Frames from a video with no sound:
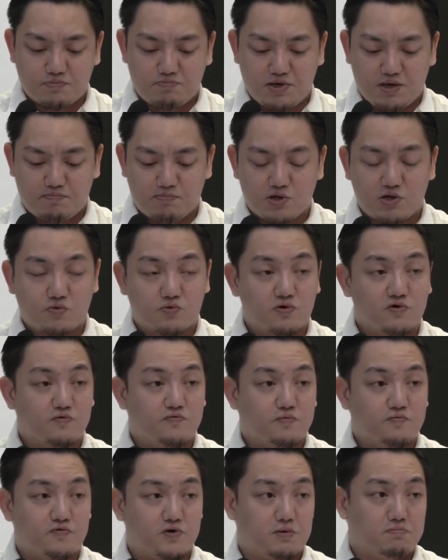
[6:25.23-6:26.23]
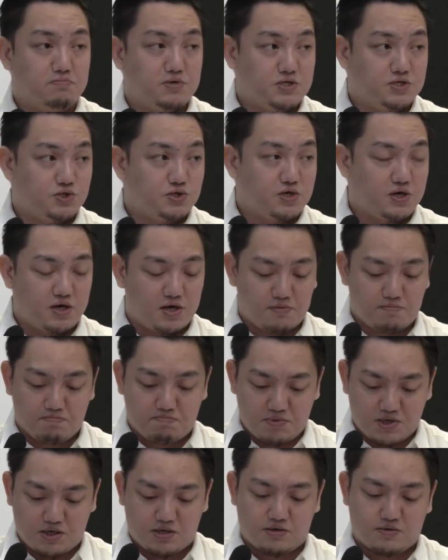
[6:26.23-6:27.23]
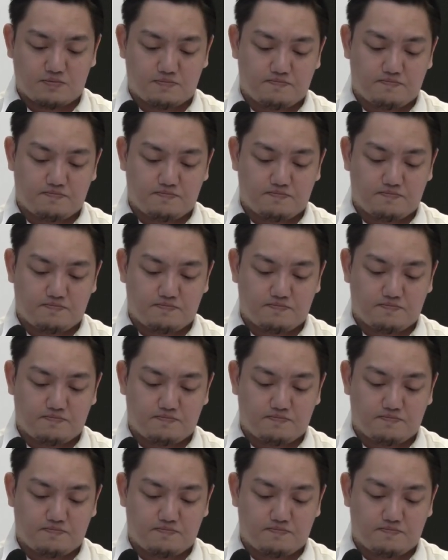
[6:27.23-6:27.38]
people were from BJMP.